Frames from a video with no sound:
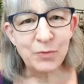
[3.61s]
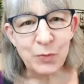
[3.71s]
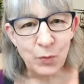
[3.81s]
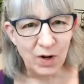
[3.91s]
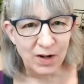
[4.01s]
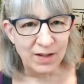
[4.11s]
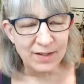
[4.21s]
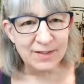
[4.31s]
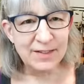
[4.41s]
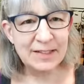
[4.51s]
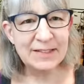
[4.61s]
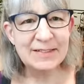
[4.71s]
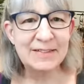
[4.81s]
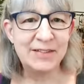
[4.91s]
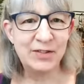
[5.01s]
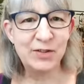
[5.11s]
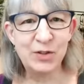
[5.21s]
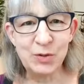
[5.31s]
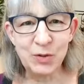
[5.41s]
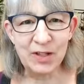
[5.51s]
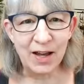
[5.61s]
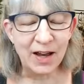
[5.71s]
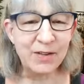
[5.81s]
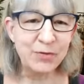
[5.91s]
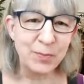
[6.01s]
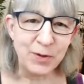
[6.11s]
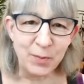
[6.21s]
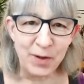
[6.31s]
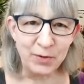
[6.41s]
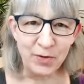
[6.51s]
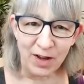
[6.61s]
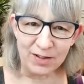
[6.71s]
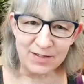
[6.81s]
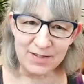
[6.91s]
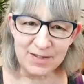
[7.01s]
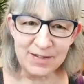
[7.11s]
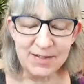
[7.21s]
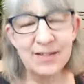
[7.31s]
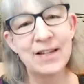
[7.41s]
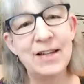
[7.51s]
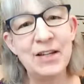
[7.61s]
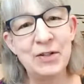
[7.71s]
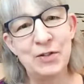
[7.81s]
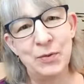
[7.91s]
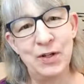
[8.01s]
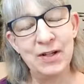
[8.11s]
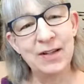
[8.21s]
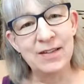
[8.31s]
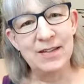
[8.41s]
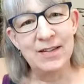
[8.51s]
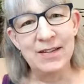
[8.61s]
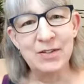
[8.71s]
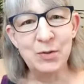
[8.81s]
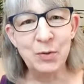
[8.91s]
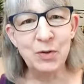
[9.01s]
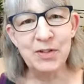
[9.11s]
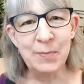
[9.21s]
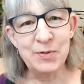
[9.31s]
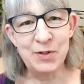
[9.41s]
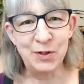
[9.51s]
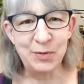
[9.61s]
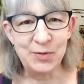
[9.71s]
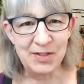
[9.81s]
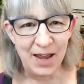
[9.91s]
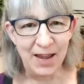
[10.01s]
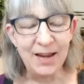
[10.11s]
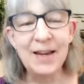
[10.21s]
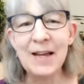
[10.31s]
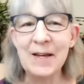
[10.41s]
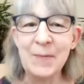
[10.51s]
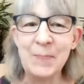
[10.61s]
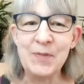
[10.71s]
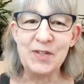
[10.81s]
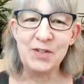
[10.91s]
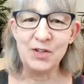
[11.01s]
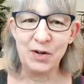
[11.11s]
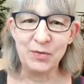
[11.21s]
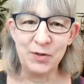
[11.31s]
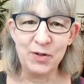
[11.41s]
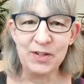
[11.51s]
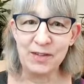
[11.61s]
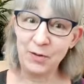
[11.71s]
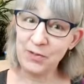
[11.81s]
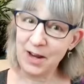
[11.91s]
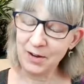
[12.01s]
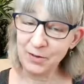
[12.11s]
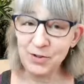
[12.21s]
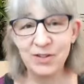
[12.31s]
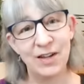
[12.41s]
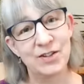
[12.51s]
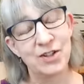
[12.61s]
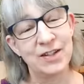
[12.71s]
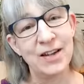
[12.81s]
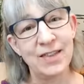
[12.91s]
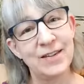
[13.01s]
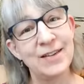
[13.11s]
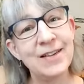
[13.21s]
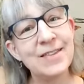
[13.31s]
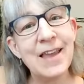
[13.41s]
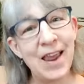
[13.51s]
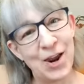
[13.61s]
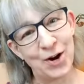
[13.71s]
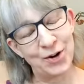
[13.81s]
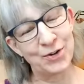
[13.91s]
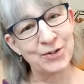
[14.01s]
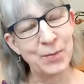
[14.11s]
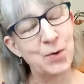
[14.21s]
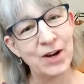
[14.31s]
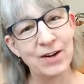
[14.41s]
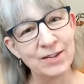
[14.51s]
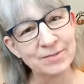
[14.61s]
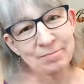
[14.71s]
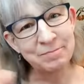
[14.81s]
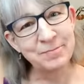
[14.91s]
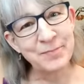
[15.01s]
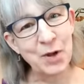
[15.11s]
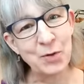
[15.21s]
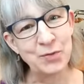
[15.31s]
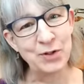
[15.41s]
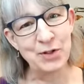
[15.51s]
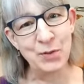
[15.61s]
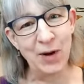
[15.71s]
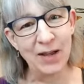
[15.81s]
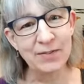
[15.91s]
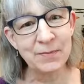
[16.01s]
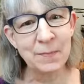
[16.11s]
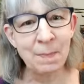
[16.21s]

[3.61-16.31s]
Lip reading: everyone. This is Julia from Little Metal Foxes doing the Tool Tips Tuesday. Since Jennifer is out of town, she's actually, I think, in the air somewhere over the US.